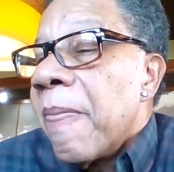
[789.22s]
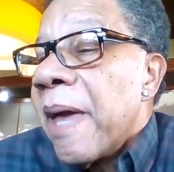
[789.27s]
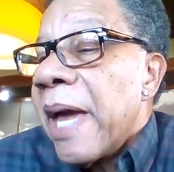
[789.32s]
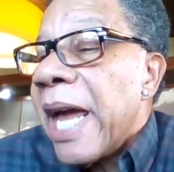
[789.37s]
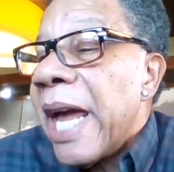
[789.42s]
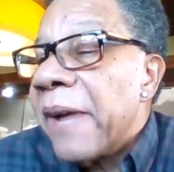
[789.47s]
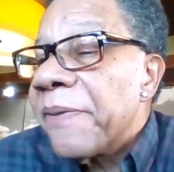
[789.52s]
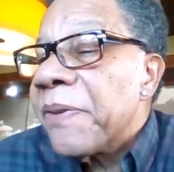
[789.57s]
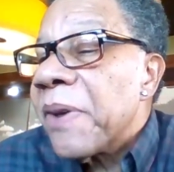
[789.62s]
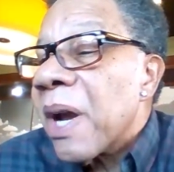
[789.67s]

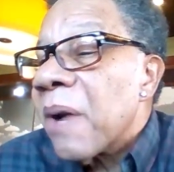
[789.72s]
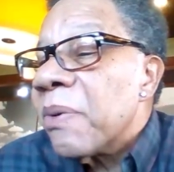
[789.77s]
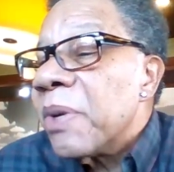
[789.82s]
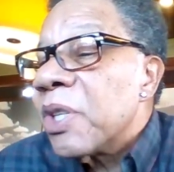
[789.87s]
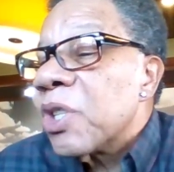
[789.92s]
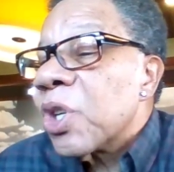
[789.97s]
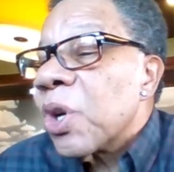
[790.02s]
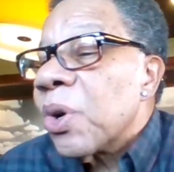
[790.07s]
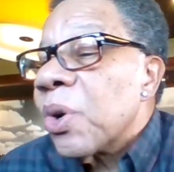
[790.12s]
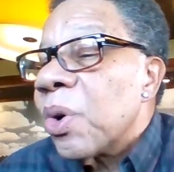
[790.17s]
After I
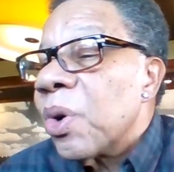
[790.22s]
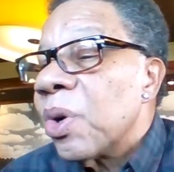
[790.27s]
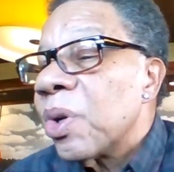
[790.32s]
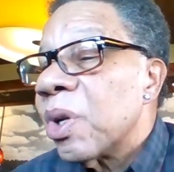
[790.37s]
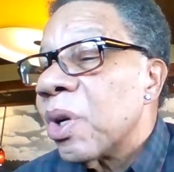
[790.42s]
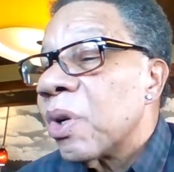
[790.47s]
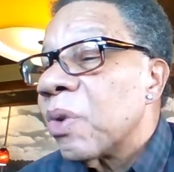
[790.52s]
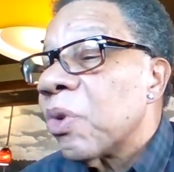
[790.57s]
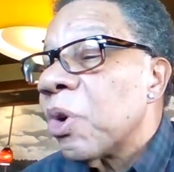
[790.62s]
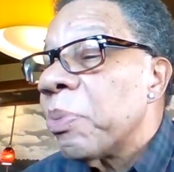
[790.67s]
returned,
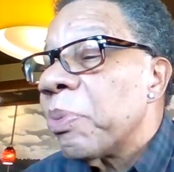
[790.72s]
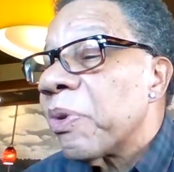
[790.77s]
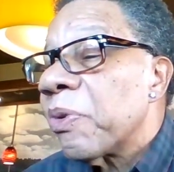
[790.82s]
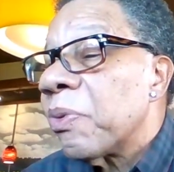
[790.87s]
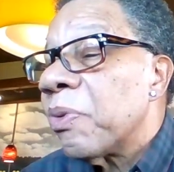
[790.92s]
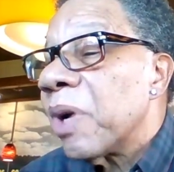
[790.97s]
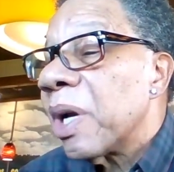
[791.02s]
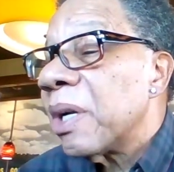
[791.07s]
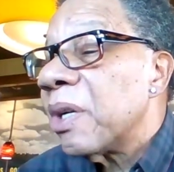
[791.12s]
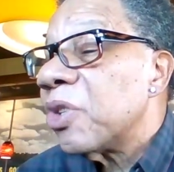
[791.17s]
a group
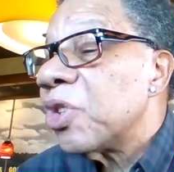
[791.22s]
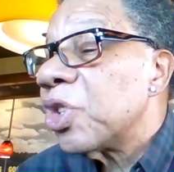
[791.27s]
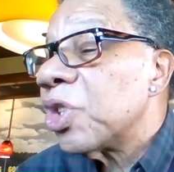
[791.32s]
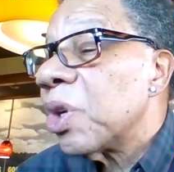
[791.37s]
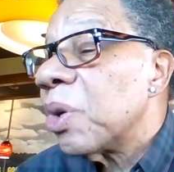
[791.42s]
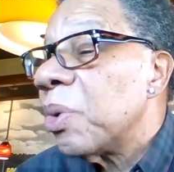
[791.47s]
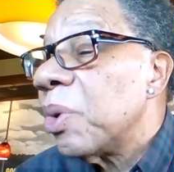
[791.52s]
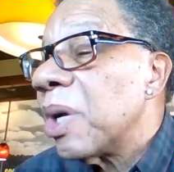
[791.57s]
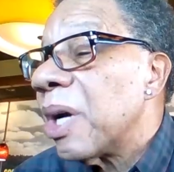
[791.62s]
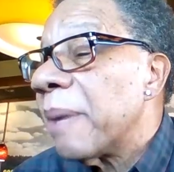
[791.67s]
of runners
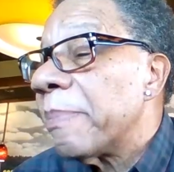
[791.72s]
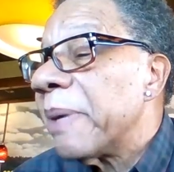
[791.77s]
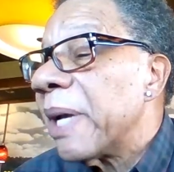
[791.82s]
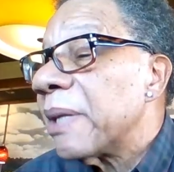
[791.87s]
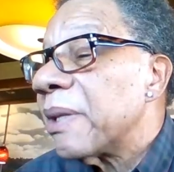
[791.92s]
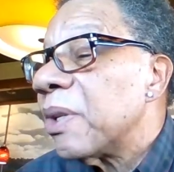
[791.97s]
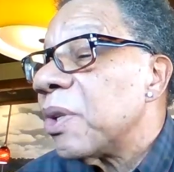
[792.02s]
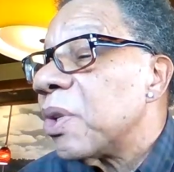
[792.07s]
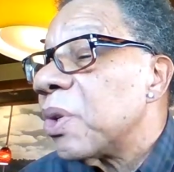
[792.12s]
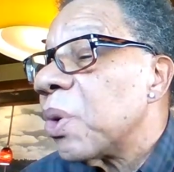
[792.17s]
showed up
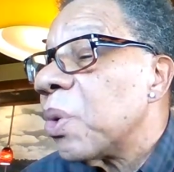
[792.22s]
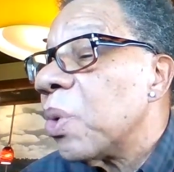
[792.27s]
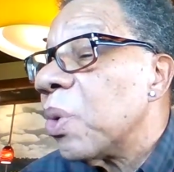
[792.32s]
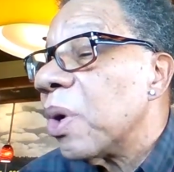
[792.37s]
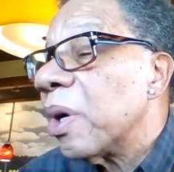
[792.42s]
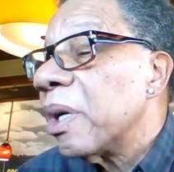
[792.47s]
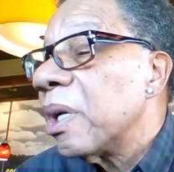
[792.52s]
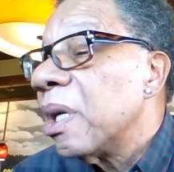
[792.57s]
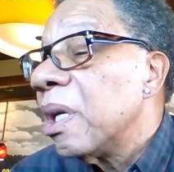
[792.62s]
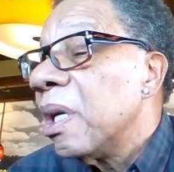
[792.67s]
at the
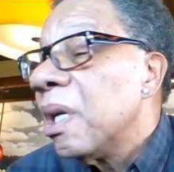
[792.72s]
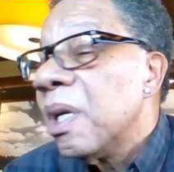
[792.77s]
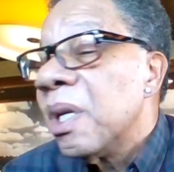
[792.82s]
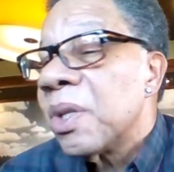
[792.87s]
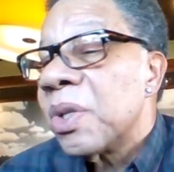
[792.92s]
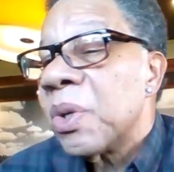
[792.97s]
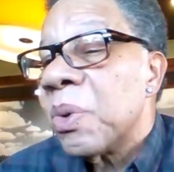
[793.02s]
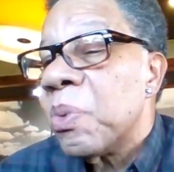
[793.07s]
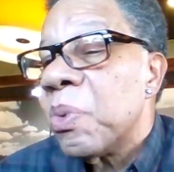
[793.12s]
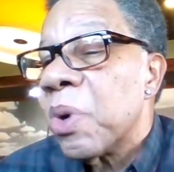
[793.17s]
door
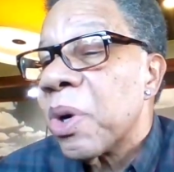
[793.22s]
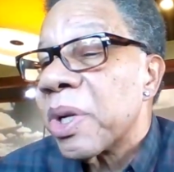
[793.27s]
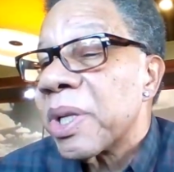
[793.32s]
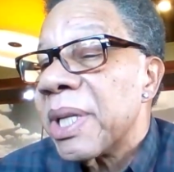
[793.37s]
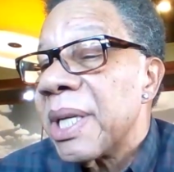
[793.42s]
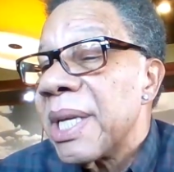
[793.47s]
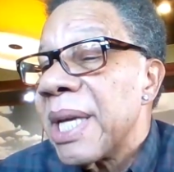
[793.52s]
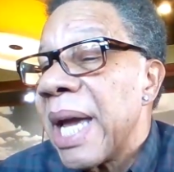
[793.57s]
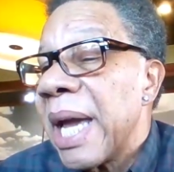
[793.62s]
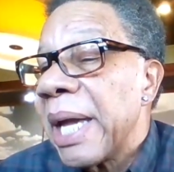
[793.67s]
to work
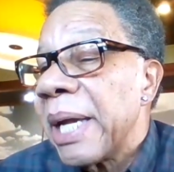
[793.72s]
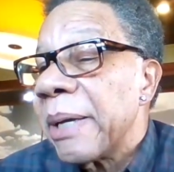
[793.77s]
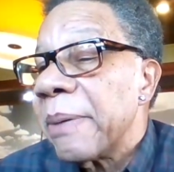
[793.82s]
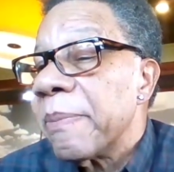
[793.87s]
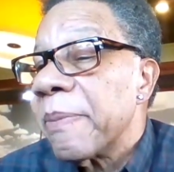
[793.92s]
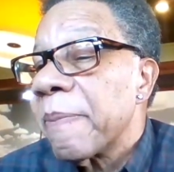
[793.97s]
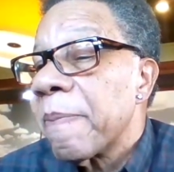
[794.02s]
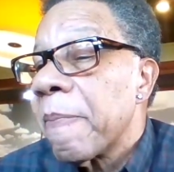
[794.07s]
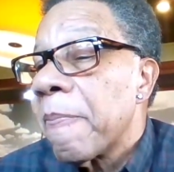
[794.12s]
the game.